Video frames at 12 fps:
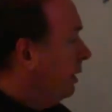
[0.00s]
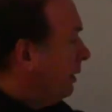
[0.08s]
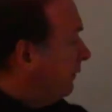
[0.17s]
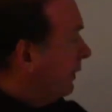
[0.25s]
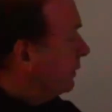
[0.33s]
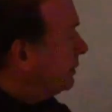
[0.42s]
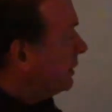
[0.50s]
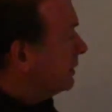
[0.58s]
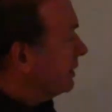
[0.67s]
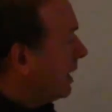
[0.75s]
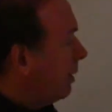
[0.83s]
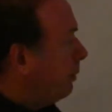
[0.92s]
The first
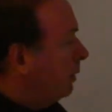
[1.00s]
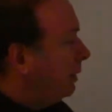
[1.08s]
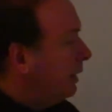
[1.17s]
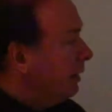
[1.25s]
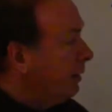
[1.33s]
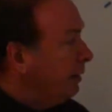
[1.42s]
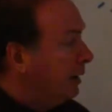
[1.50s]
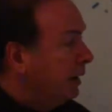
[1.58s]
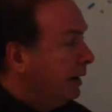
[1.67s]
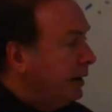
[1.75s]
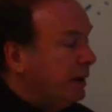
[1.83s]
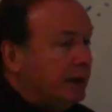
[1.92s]
example here
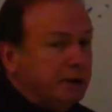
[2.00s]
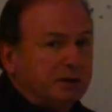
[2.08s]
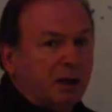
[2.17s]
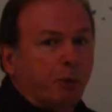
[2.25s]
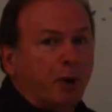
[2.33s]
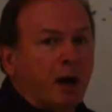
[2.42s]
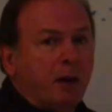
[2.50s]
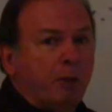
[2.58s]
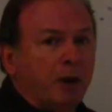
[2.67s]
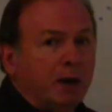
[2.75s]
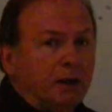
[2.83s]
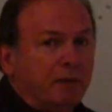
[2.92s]
is a
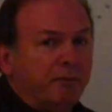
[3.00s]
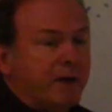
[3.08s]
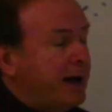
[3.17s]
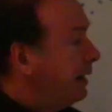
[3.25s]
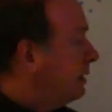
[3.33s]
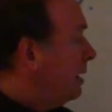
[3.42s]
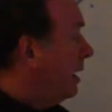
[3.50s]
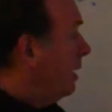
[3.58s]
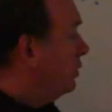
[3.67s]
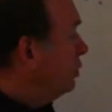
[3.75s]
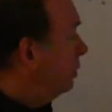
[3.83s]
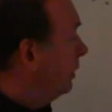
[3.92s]
primary lymphatic
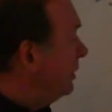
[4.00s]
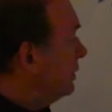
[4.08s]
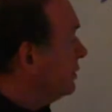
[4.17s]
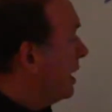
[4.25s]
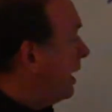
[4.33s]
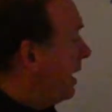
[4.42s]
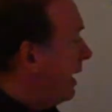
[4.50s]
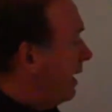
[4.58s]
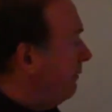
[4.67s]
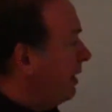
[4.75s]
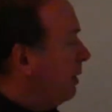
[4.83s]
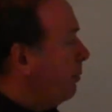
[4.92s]
nodule. It does not
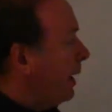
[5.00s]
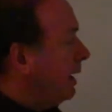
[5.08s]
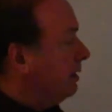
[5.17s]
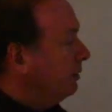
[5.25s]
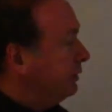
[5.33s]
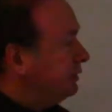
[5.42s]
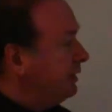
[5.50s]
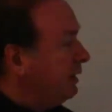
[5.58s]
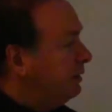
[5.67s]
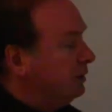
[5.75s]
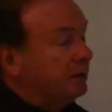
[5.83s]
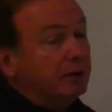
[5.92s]
have a pale
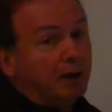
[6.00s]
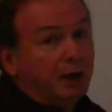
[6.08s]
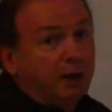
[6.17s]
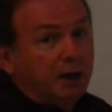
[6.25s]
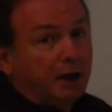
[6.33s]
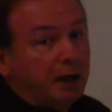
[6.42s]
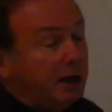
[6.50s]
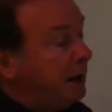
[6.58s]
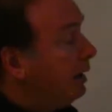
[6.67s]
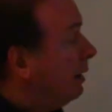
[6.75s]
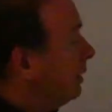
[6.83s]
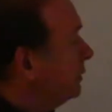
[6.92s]
center in
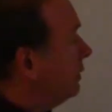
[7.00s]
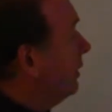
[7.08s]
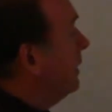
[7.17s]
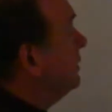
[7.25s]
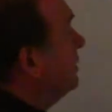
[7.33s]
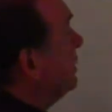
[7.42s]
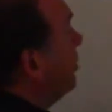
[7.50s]
here, so this is a